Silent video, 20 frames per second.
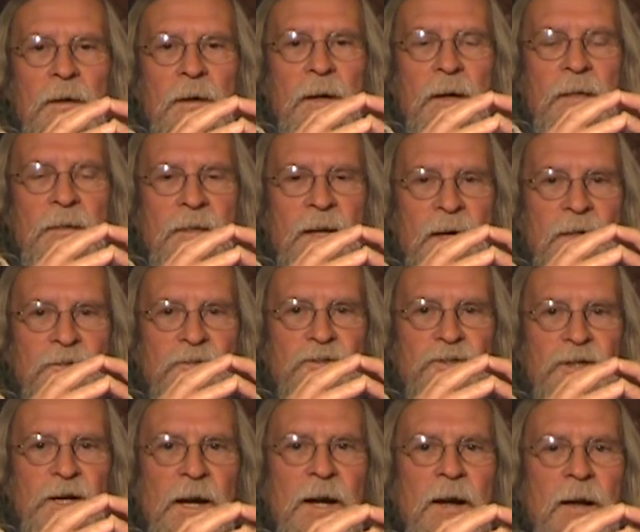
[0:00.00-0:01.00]
and that
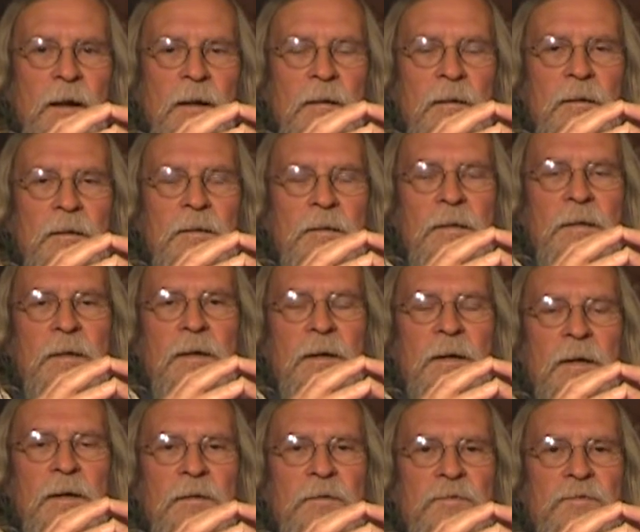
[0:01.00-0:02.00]
shell
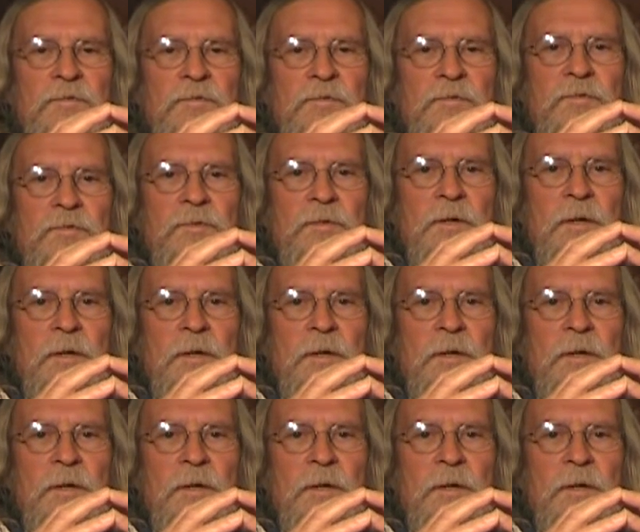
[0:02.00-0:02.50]
is